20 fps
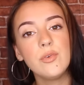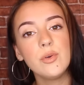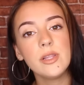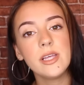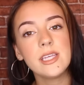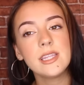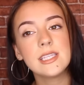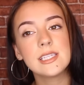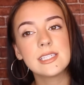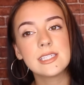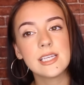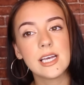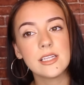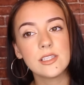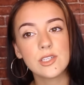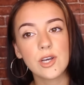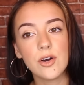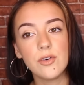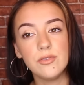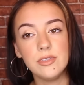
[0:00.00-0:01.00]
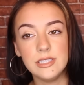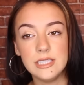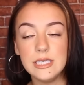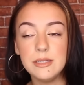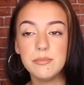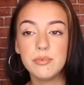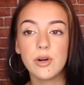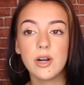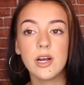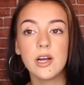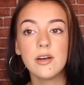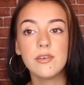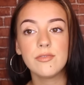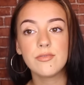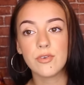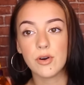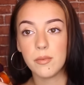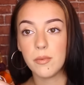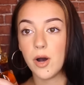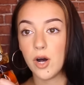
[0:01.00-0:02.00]
you like the scent of Libra
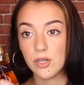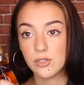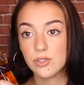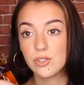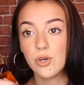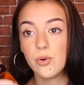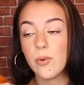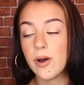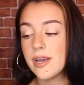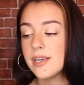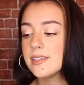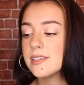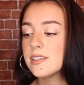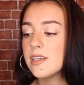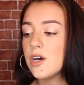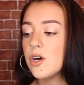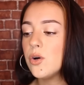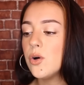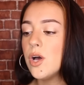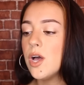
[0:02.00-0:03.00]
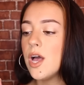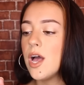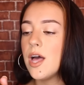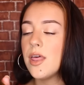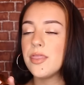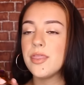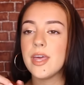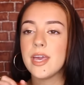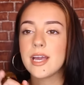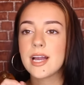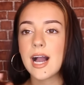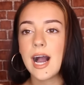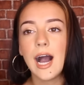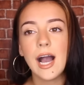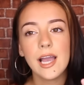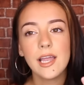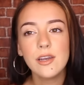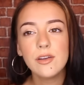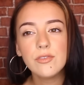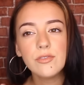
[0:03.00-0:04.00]
from also YSL, they
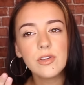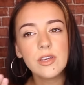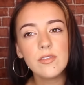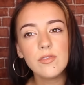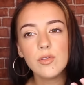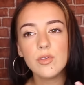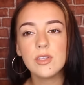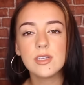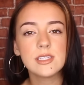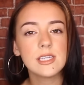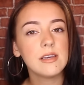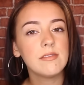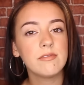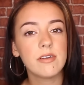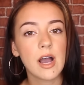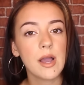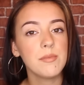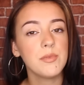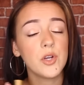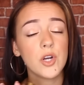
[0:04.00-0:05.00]
kind of give you the same vibe.